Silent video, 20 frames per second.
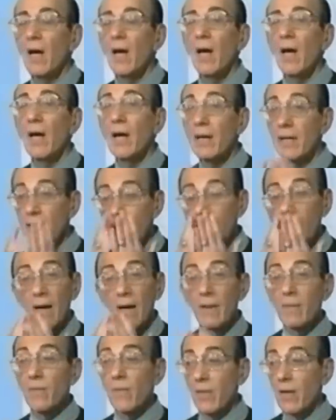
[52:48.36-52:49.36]
and
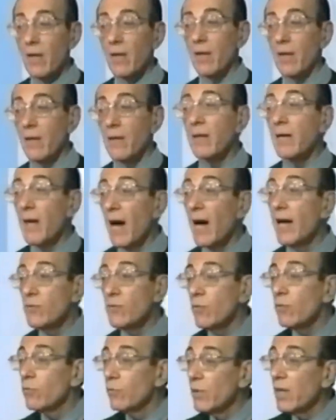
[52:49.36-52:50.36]
uh, the
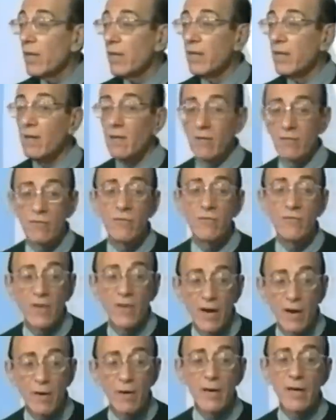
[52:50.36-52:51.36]
guys were really
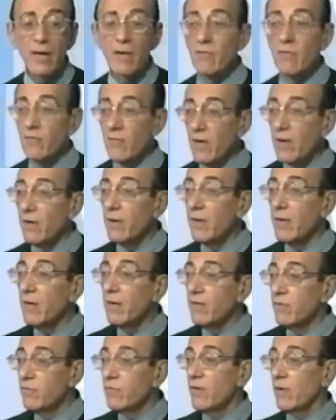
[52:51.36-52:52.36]
very, very,
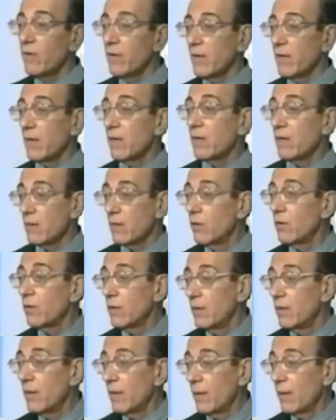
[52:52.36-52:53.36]
very
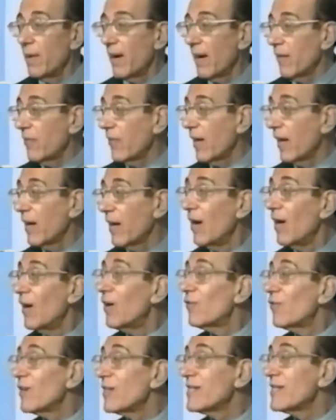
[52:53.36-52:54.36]
good about that.
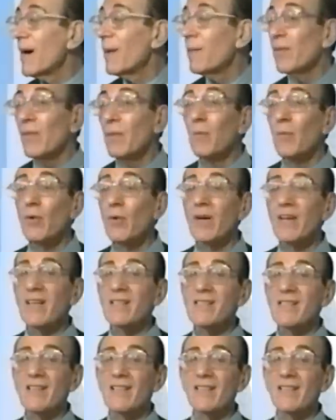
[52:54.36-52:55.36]
For example, the morning
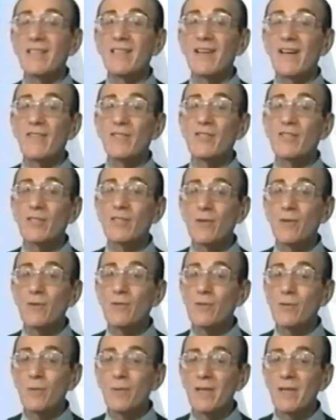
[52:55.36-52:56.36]
started off so
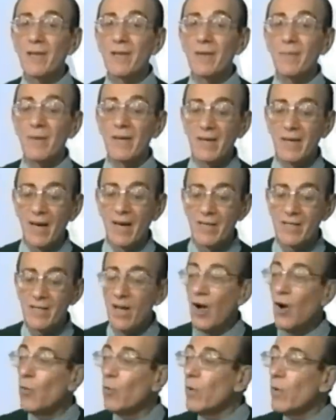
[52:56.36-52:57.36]
sweetly
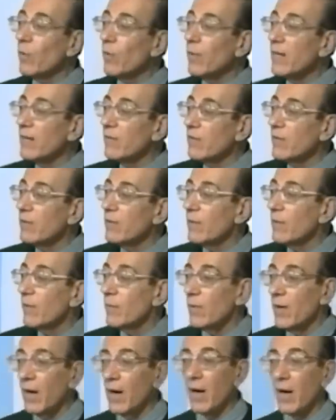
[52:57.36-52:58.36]
because we were
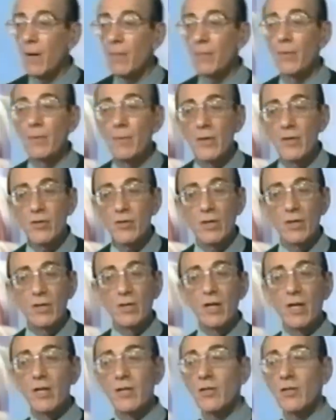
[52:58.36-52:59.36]
given uh,
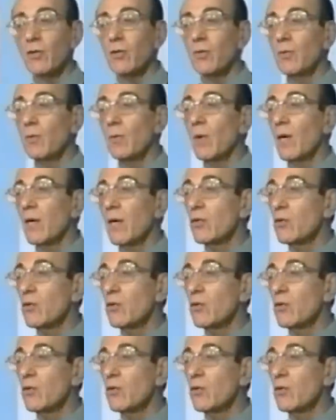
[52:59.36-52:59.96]
permission to uh,